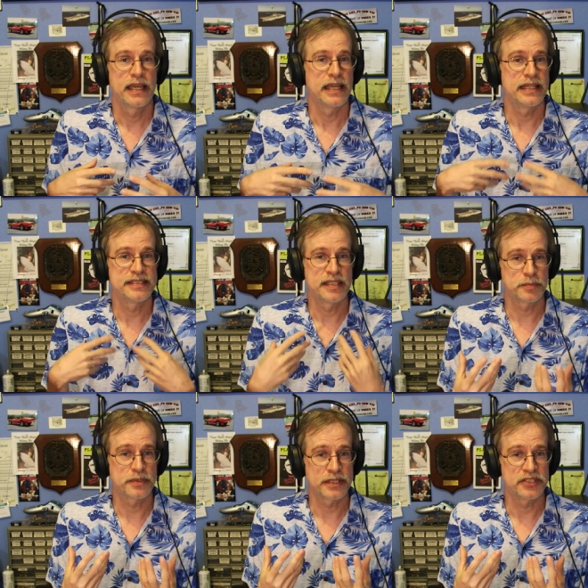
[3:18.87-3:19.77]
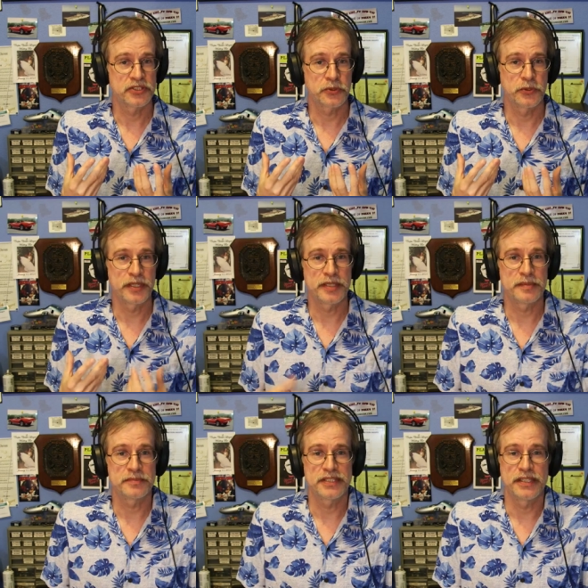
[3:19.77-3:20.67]
It simply
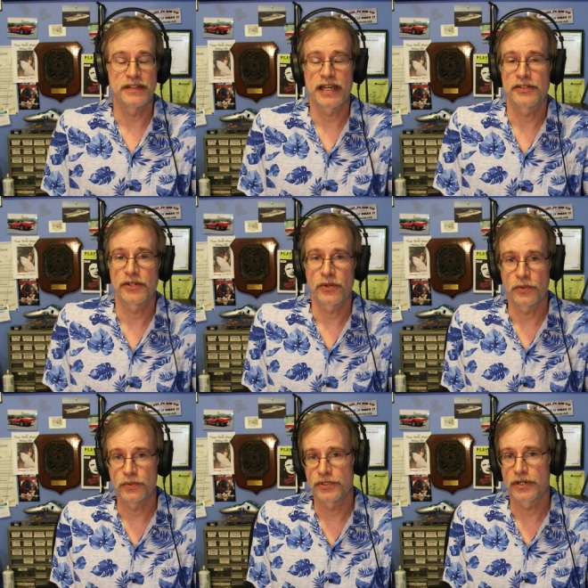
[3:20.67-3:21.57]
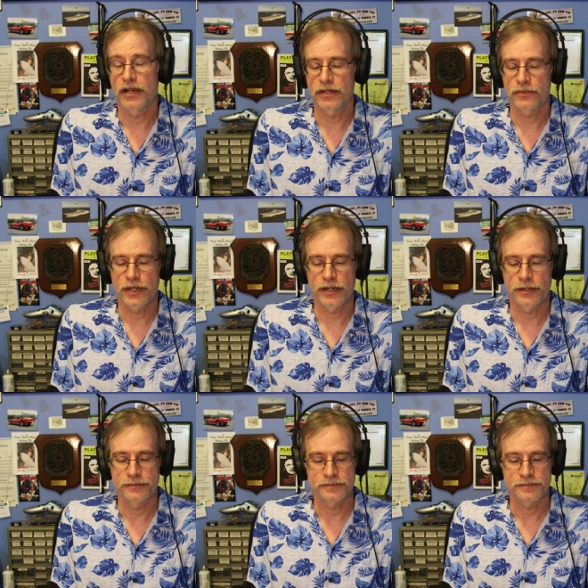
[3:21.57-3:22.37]
screams, even on their older hardware,